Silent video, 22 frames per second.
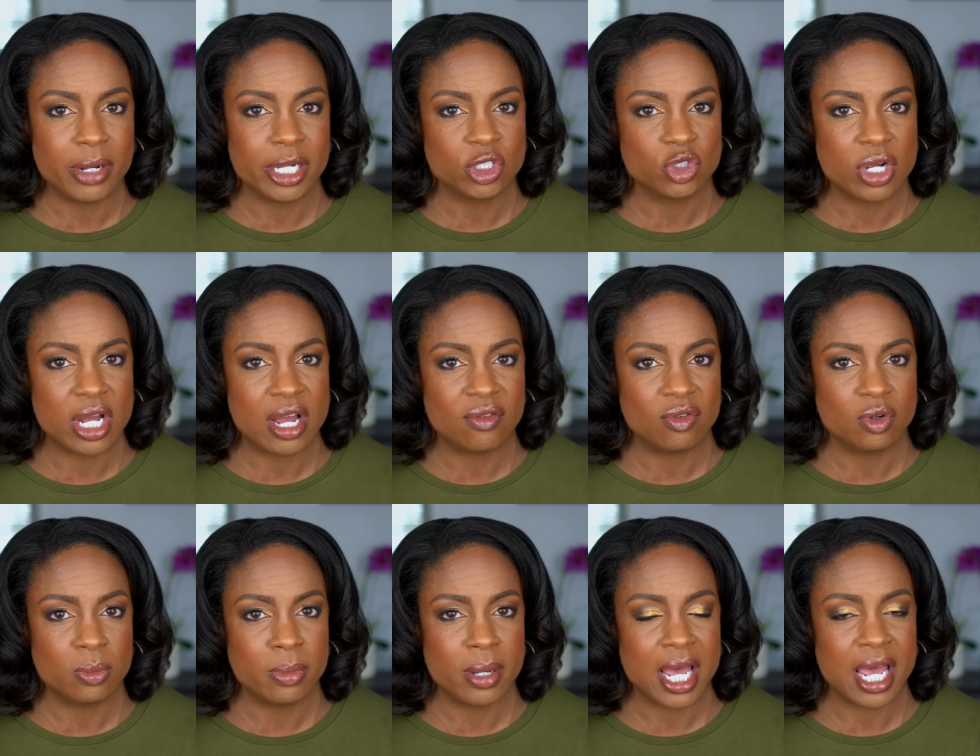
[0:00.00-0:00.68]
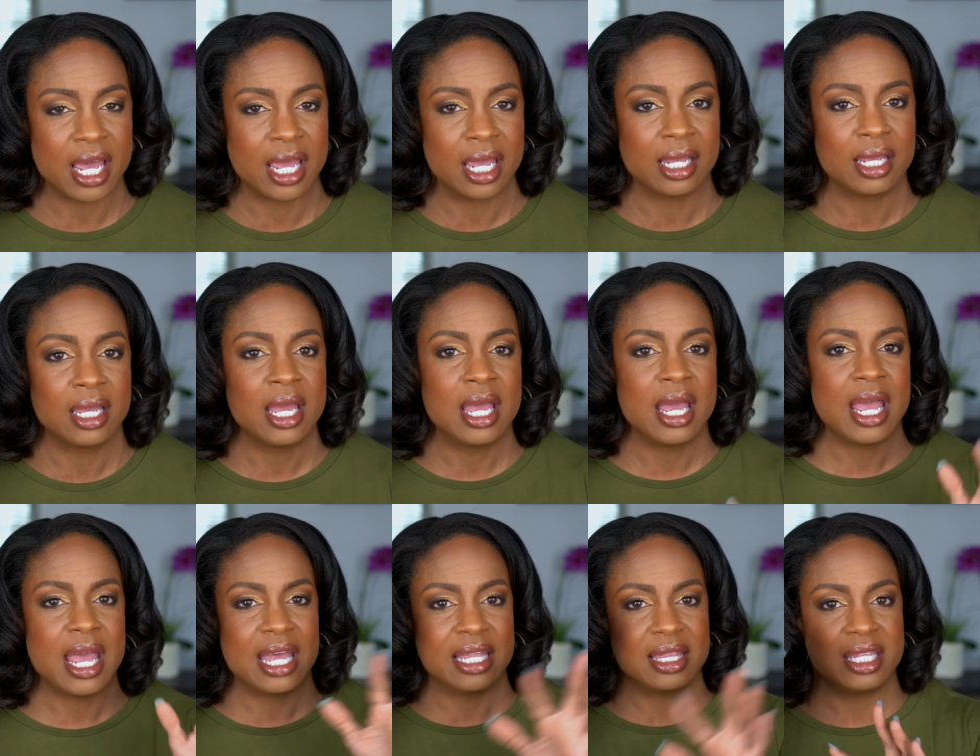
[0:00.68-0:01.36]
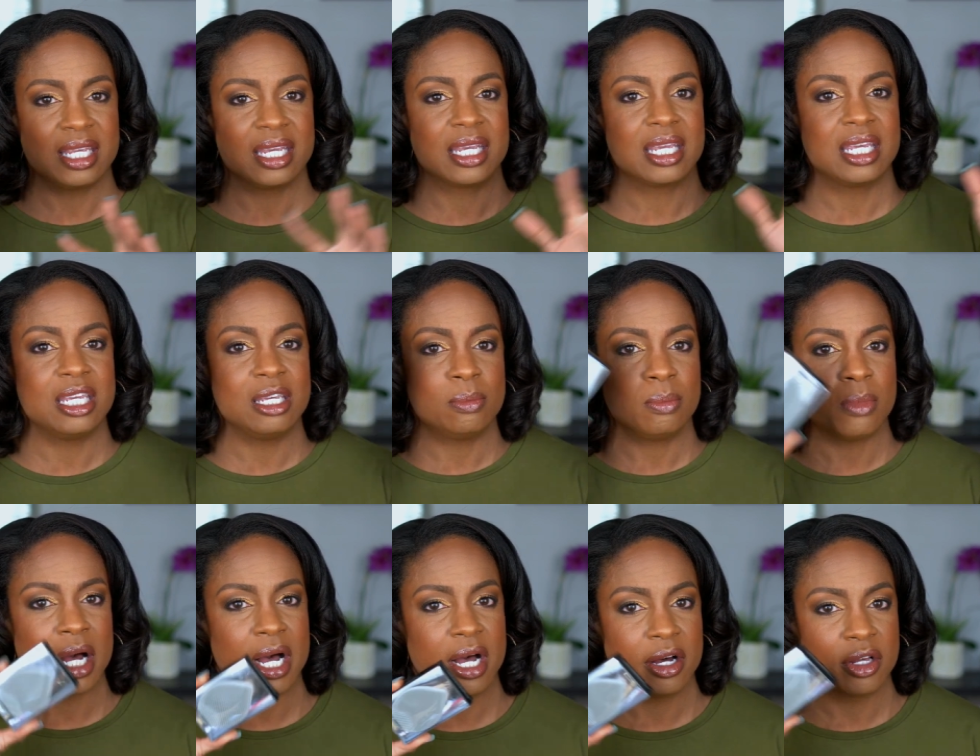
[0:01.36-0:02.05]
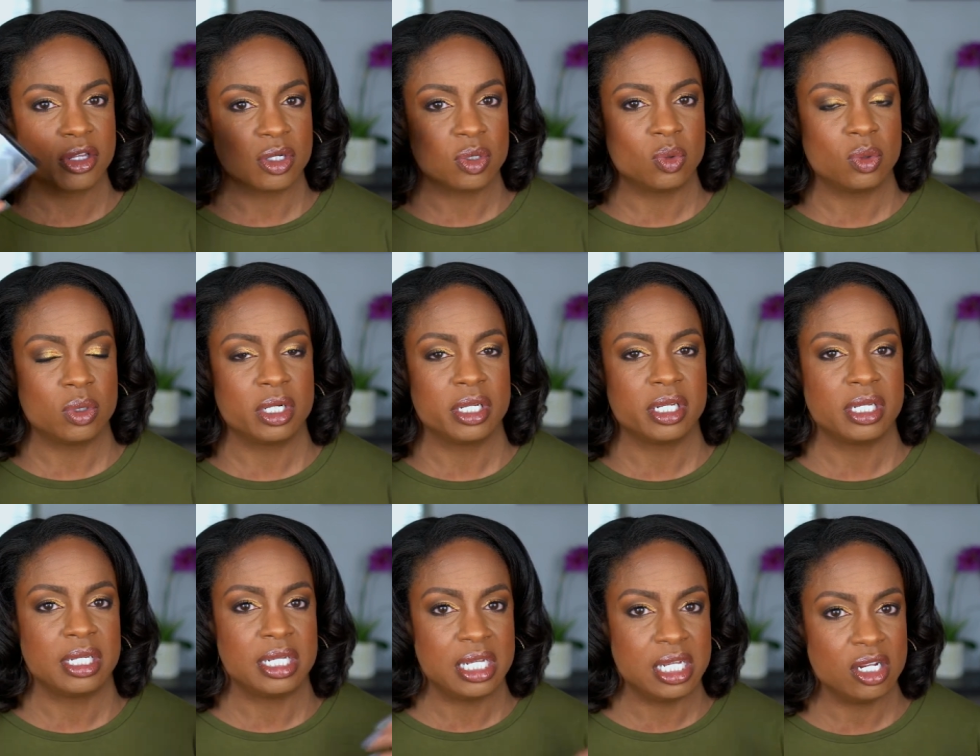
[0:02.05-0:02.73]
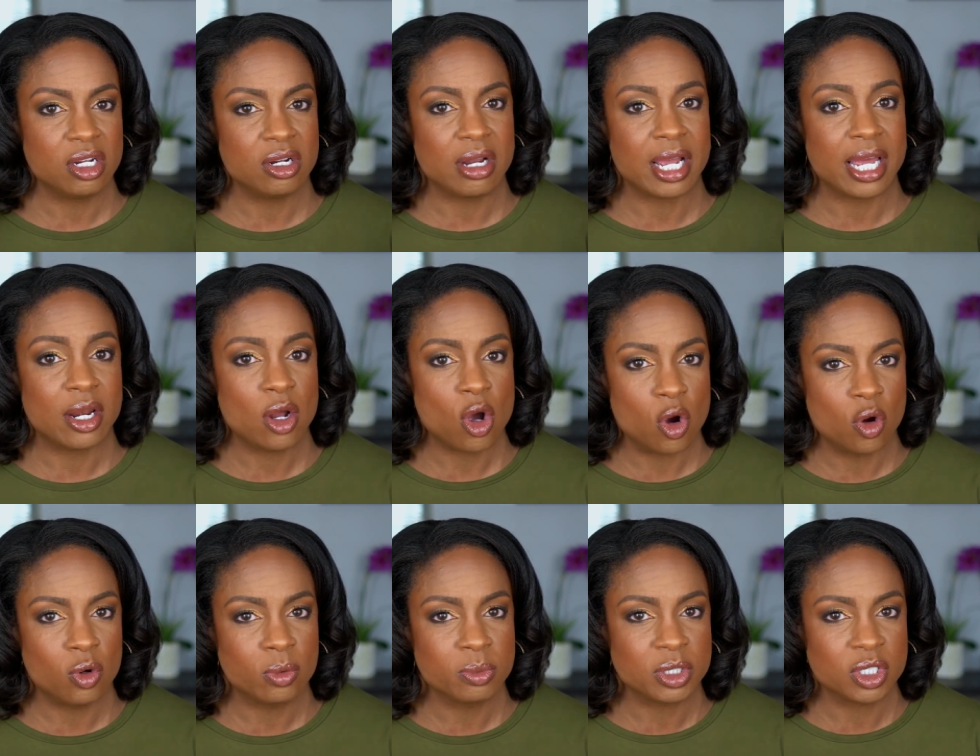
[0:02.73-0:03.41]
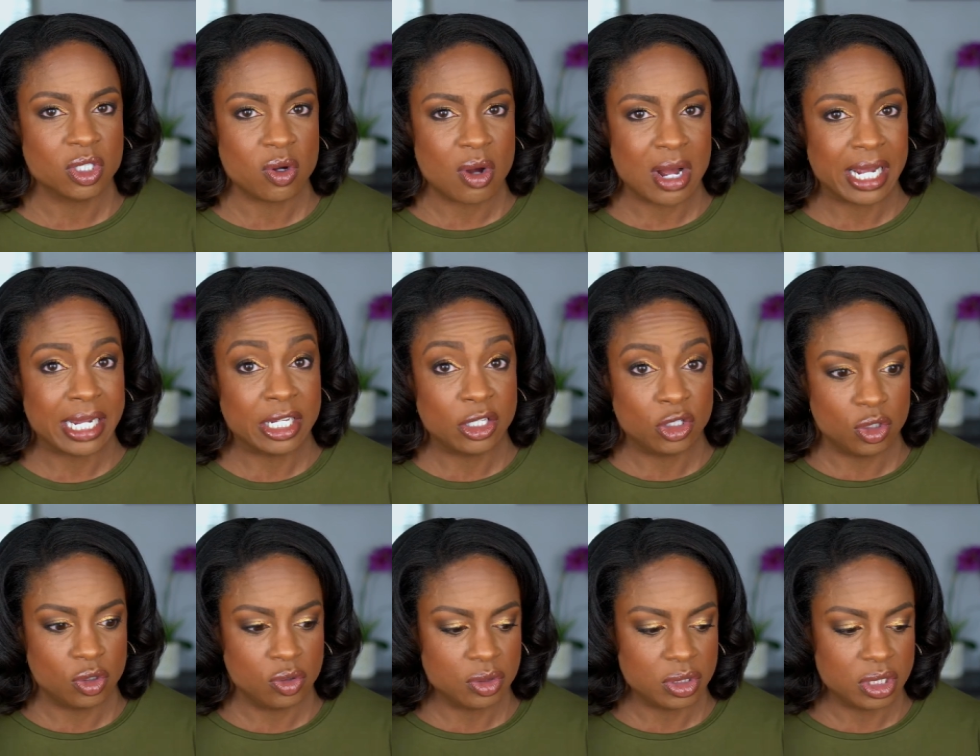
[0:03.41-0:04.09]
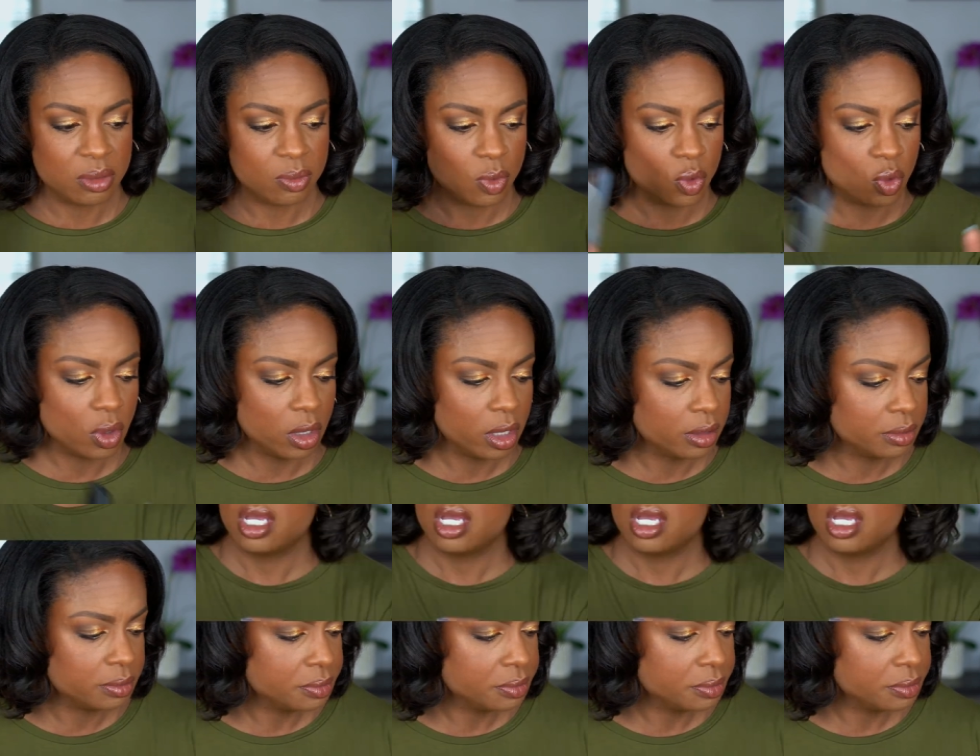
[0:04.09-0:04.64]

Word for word: my travel bag and then keep my other one here at home so I can use it more.